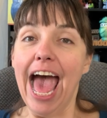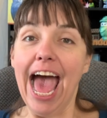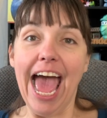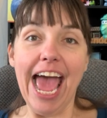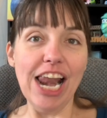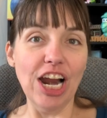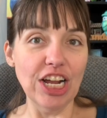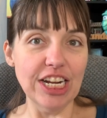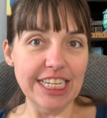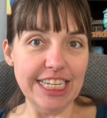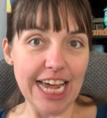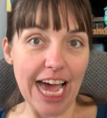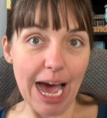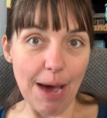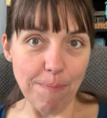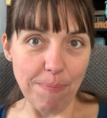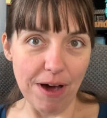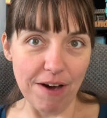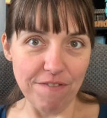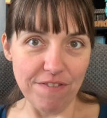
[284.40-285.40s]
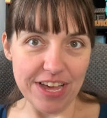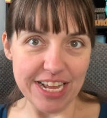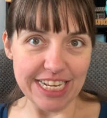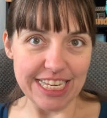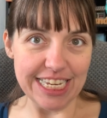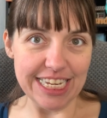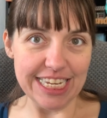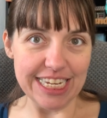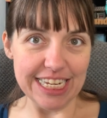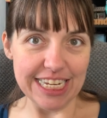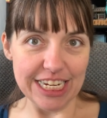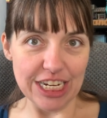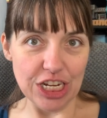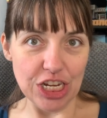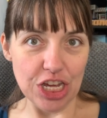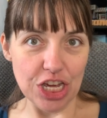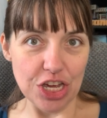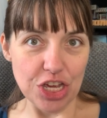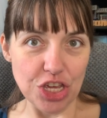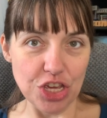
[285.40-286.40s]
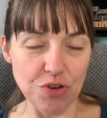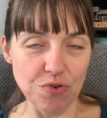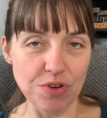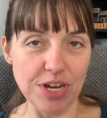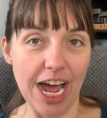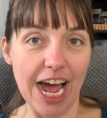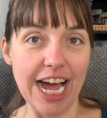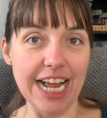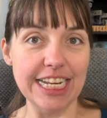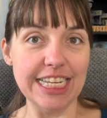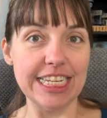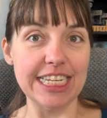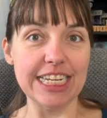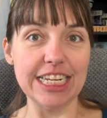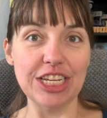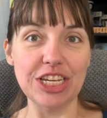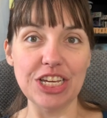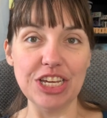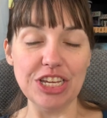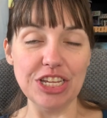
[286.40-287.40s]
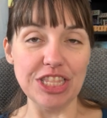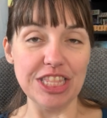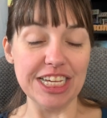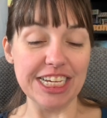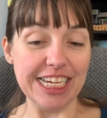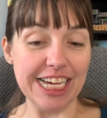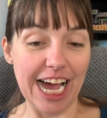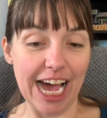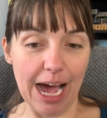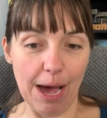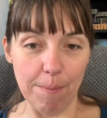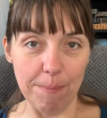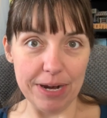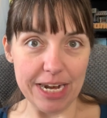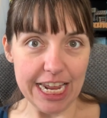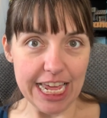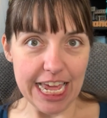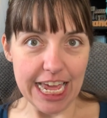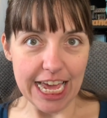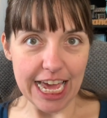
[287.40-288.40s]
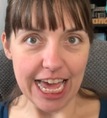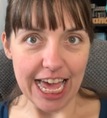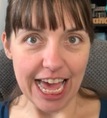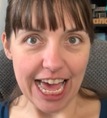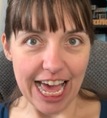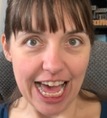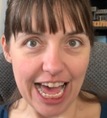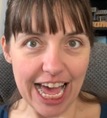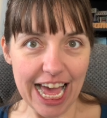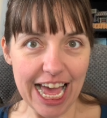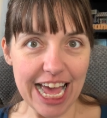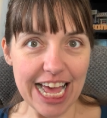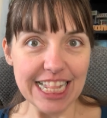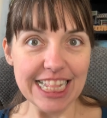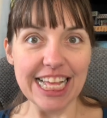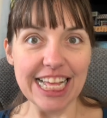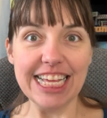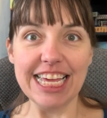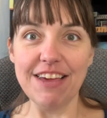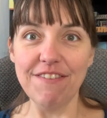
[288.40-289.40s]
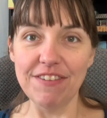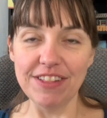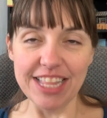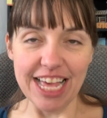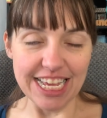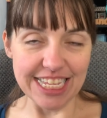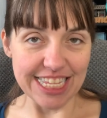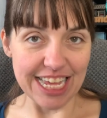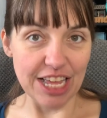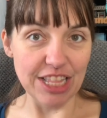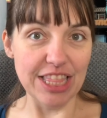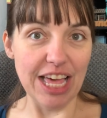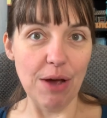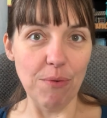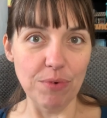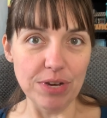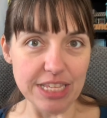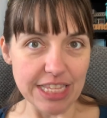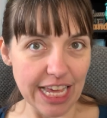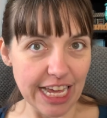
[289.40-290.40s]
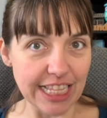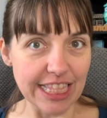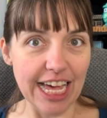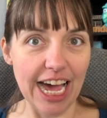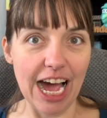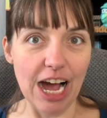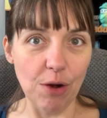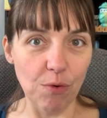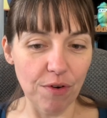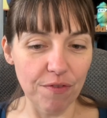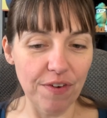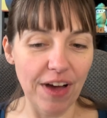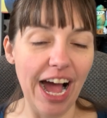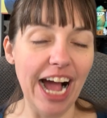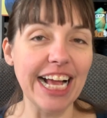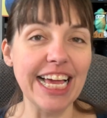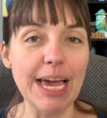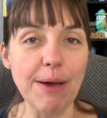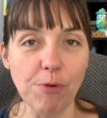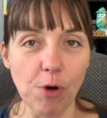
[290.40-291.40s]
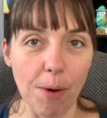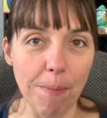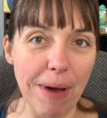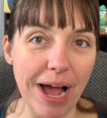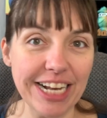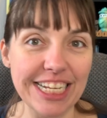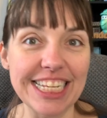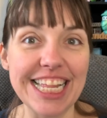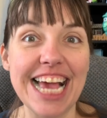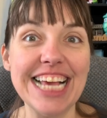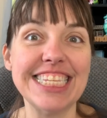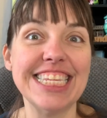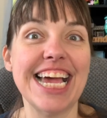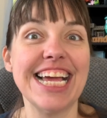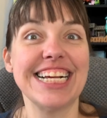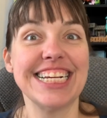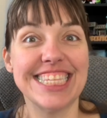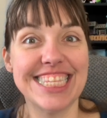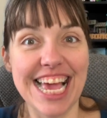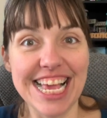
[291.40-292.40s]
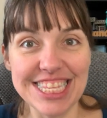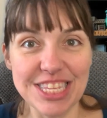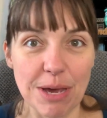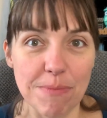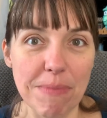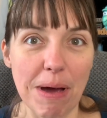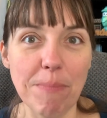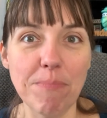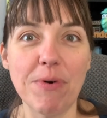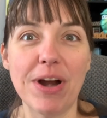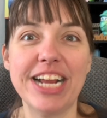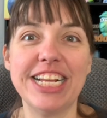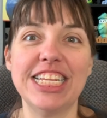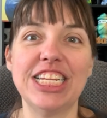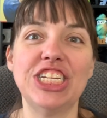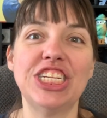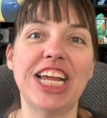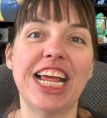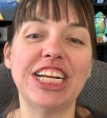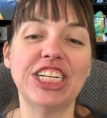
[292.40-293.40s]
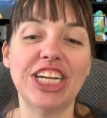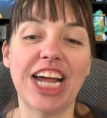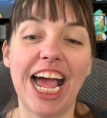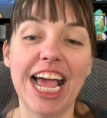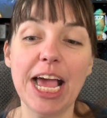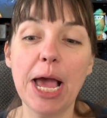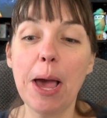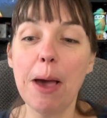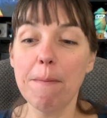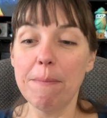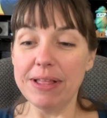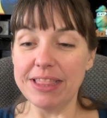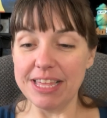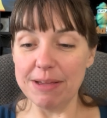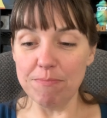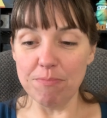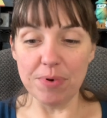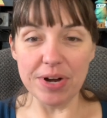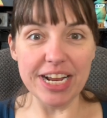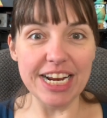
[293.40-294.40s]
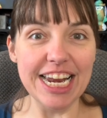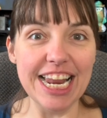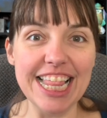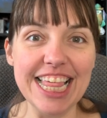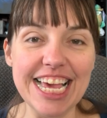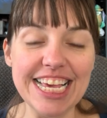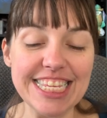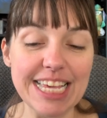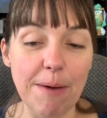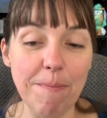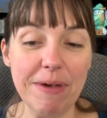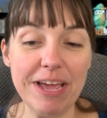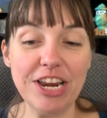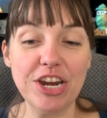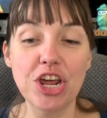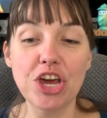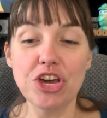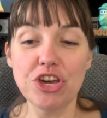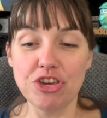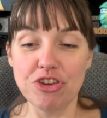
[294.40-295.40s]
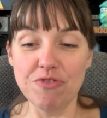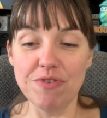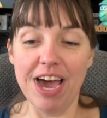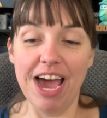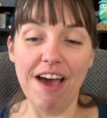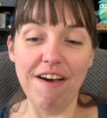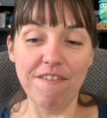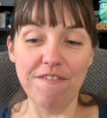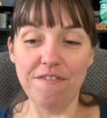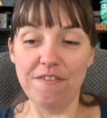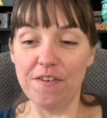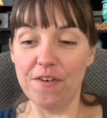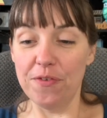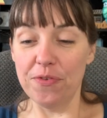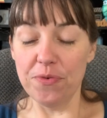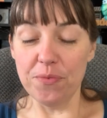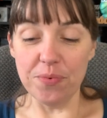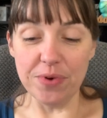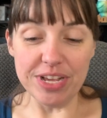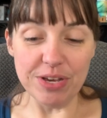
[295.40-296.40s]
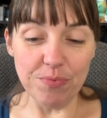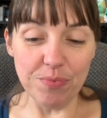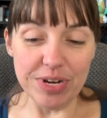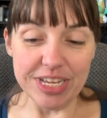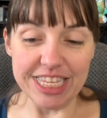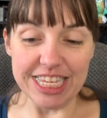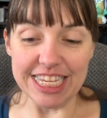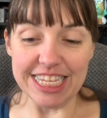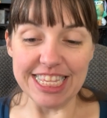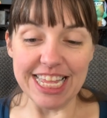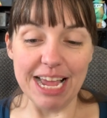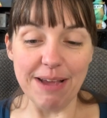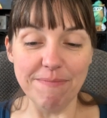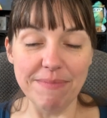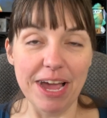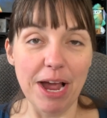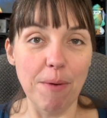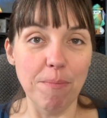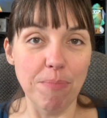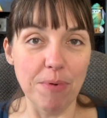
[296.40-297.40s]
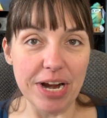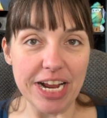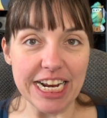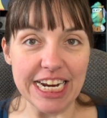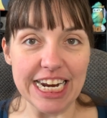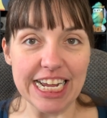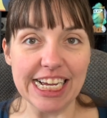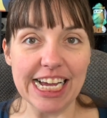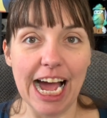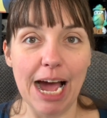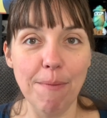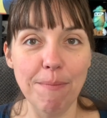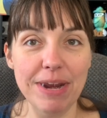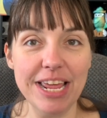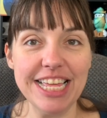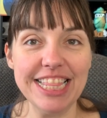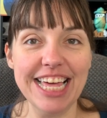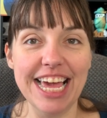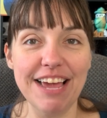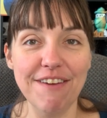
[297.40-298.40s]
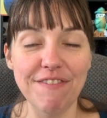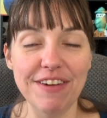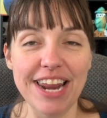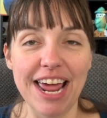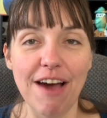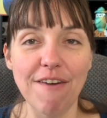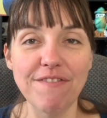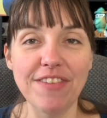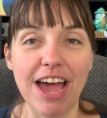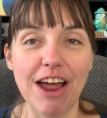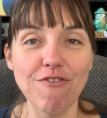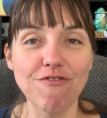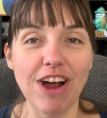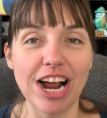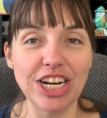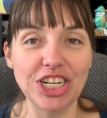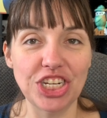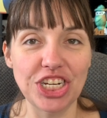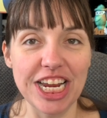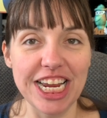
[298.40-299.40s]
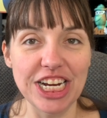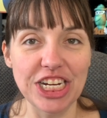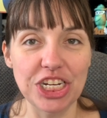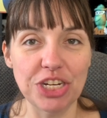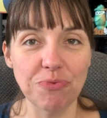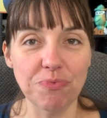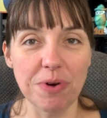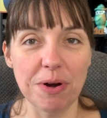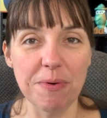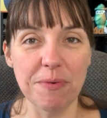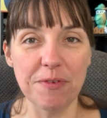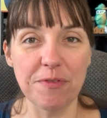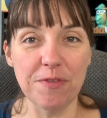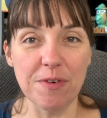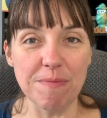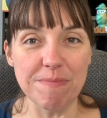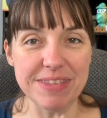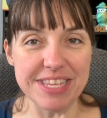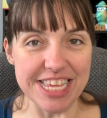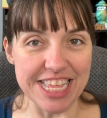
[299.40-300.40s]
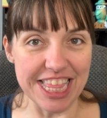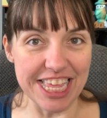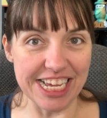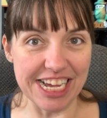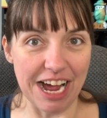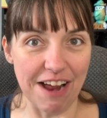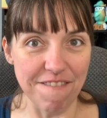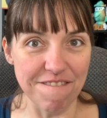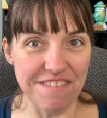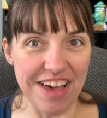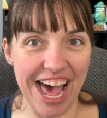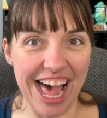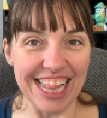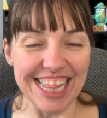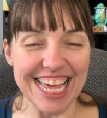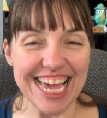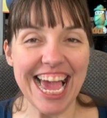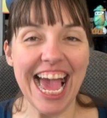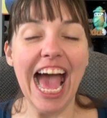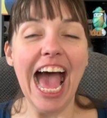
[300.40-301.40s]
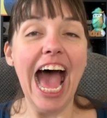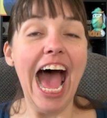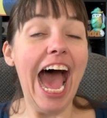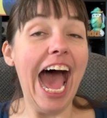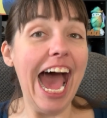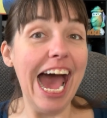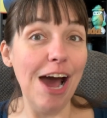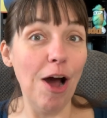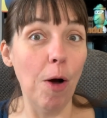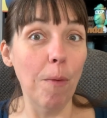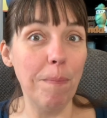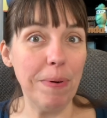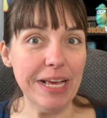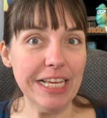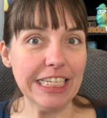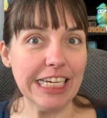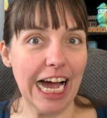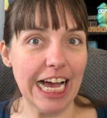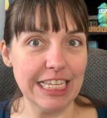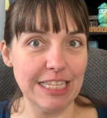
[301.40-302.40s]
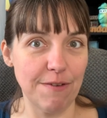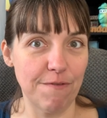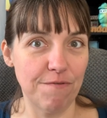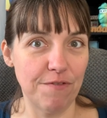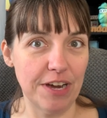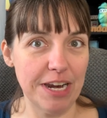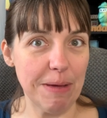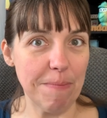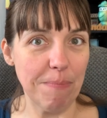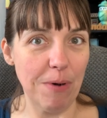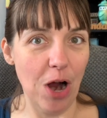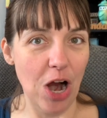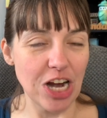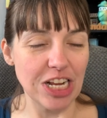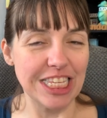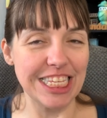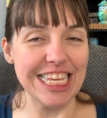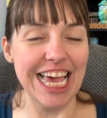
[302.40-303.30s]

And on top of it, you got the comedy. Like even last night, that was like the Awkwafina. I keep going back to last night because that's on my brain, the Shang Chi. But then bringing to this, I mean, you have what's his name there bringing the comedy they even have that rajesh from silicon valley i hope he's got some funny parts